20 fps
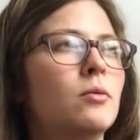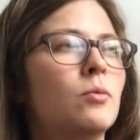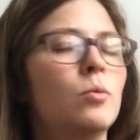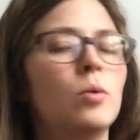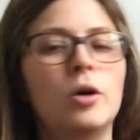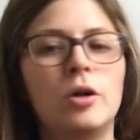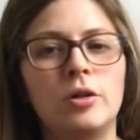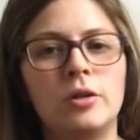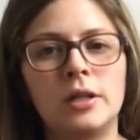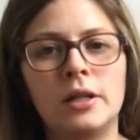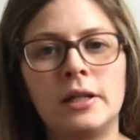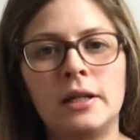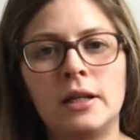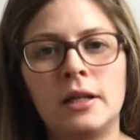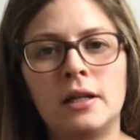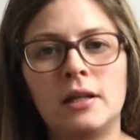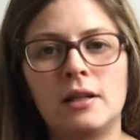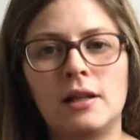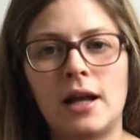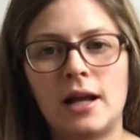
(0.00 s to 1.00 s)

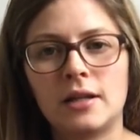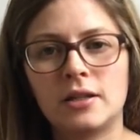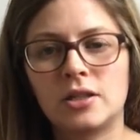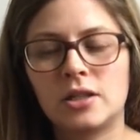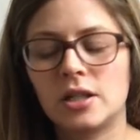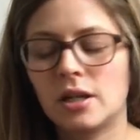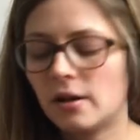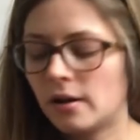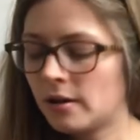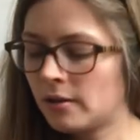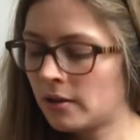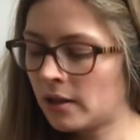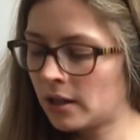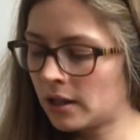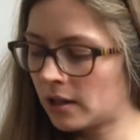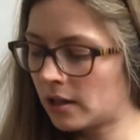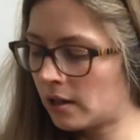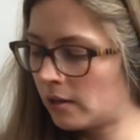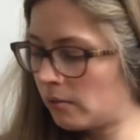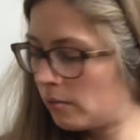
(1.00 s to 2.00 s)
Woolen last year, I
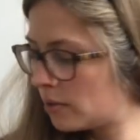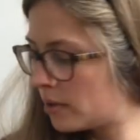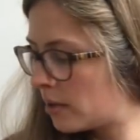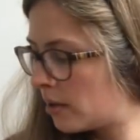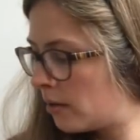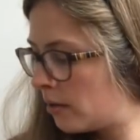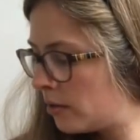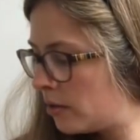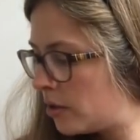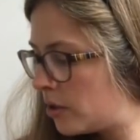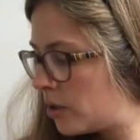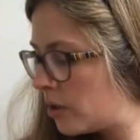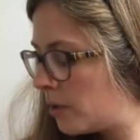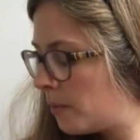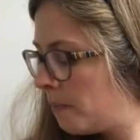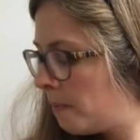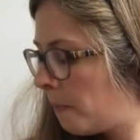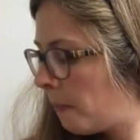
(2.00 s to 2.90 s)
think it was launched.